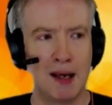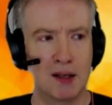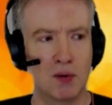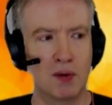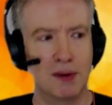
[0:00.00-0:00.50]

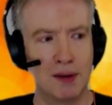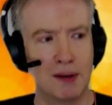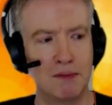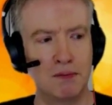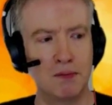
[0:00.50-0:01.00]
So
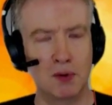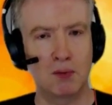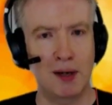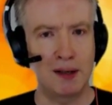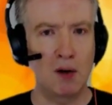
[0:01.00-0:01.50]

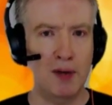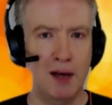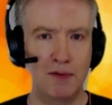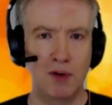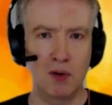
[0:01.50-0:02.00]
right now we
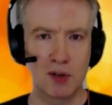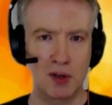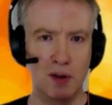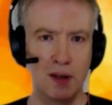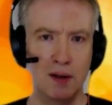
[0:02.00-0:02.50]
have focused
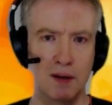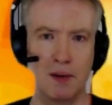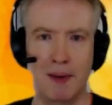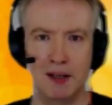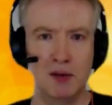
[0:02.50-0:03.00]
on the, the
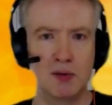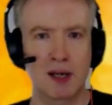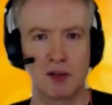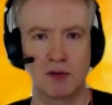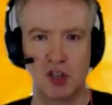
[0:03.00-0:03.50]
main use
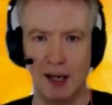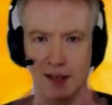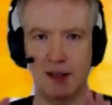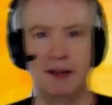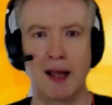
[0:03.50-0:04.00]
case of
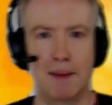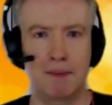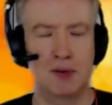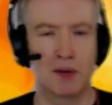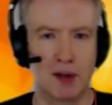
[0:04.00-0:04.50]
just an app,
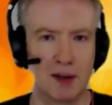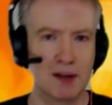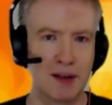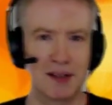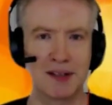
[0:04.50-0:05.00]
so the,
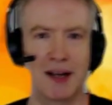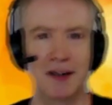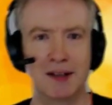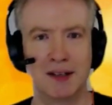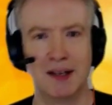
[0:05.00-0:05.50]
the
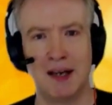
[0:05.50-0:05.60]
standard.